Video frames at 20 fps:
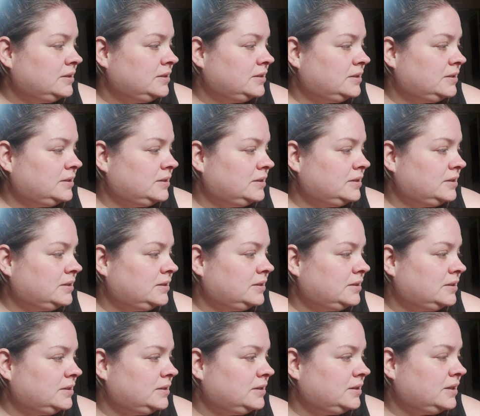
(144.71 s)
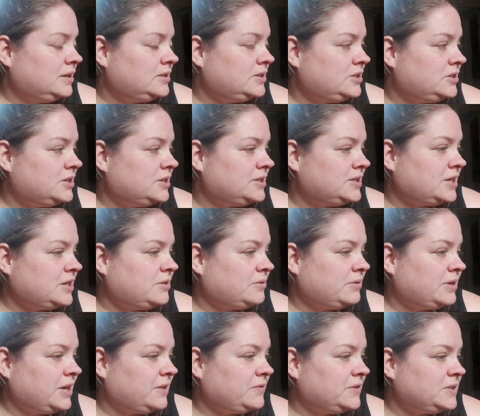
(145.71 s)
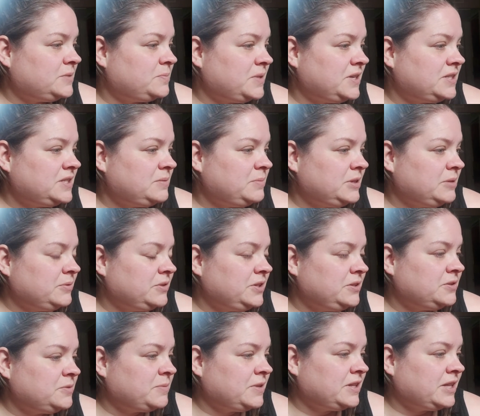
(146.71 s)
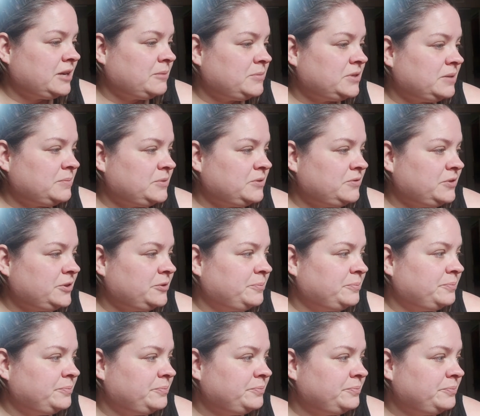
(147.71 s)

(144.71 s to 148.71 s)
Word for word: Uh, it's just, I don't have the space to be able to use my laptop to film.